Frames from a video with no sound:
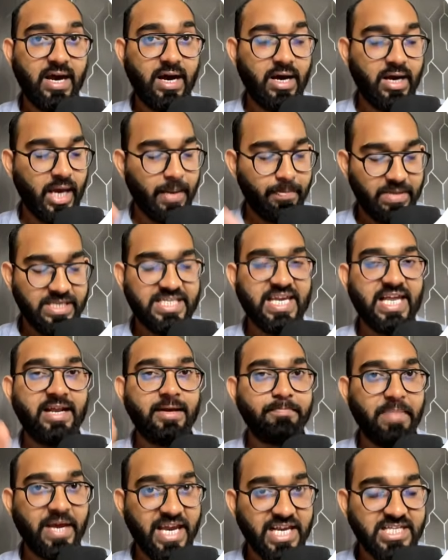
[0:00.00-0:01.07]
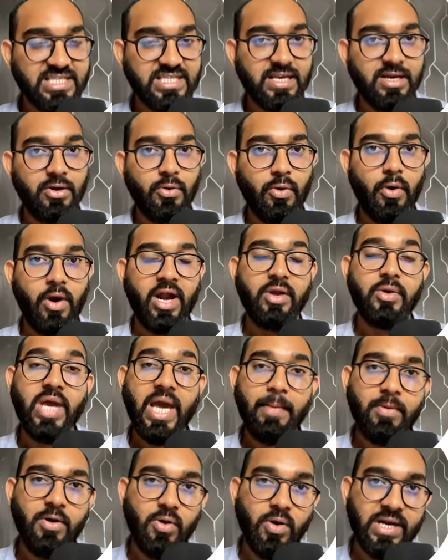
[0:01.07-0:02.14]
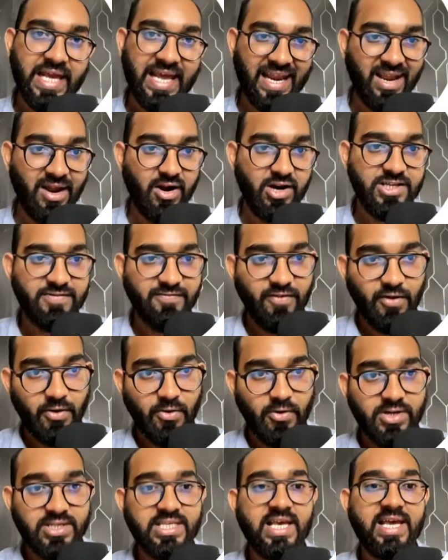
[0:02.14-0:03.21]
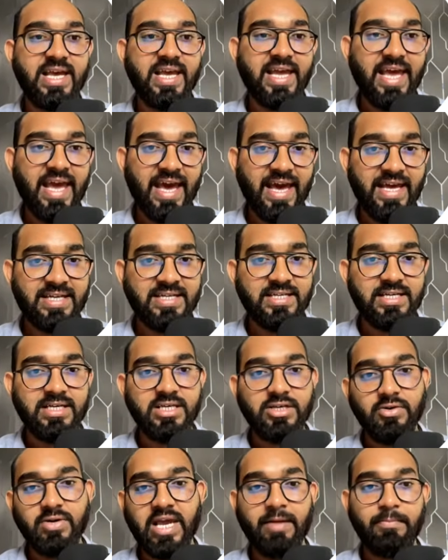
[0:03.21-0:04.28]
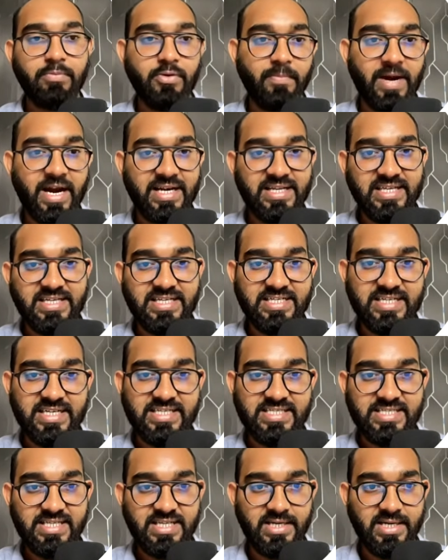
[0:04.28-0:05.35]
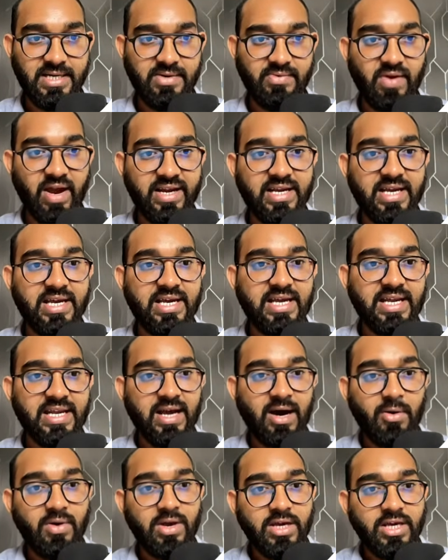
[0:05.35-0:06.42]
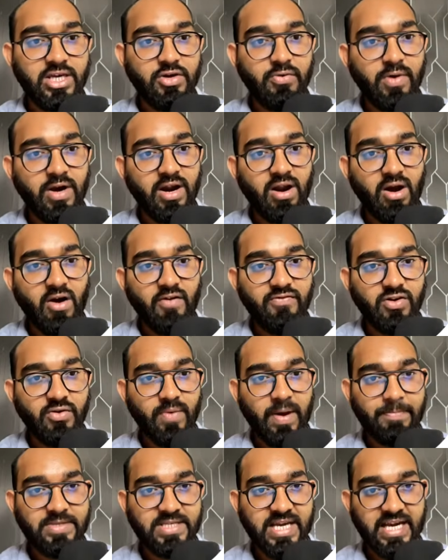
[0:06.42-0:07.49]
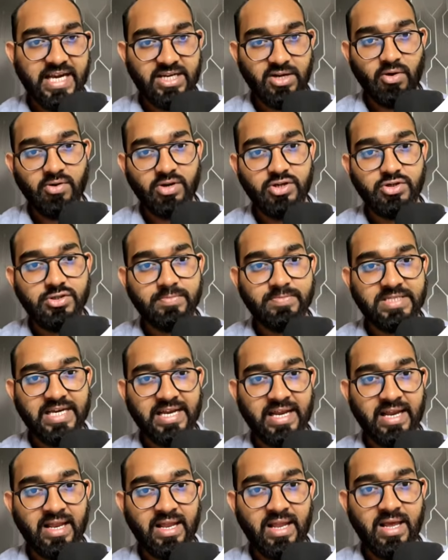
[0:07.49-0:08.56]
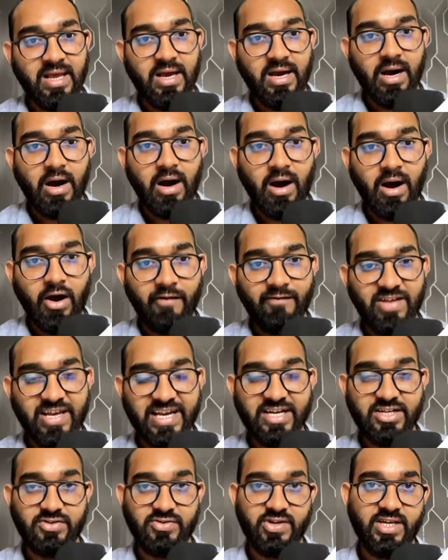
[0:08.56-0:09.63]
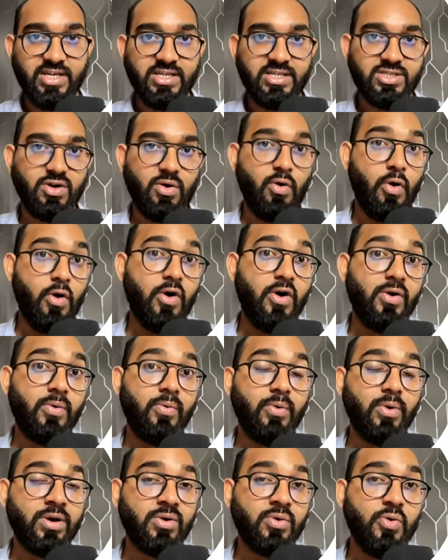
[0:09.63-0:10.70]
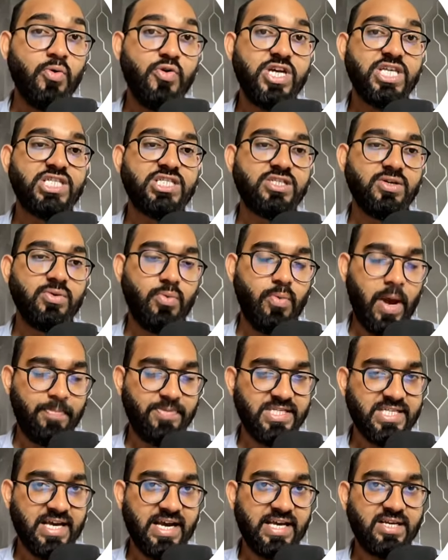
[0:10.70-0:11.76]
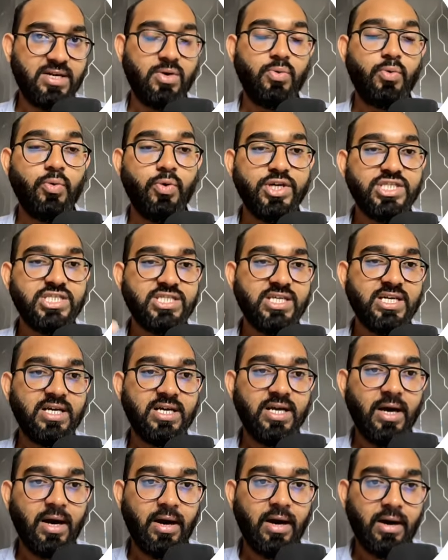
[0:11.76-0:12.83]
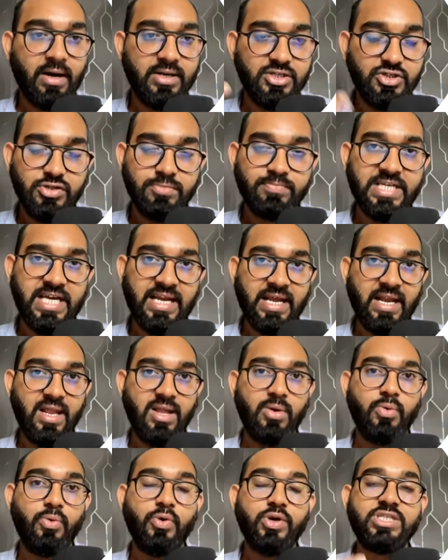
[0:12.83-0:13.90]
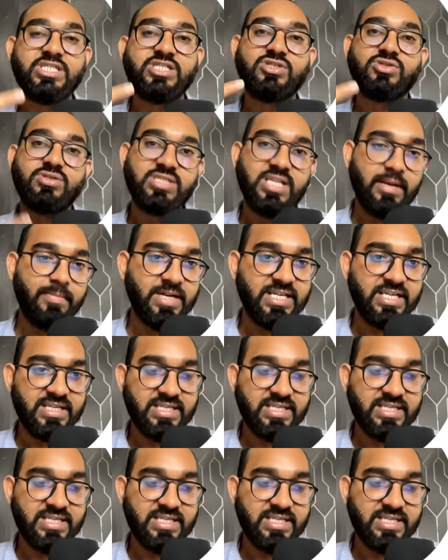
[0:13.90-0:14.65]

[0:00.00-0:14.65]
basically pages where you have got a large followers, and you can provide the details here. Right now, URL of your website or YouTube channel obligatory. So on which website, which YouTube channel, which social media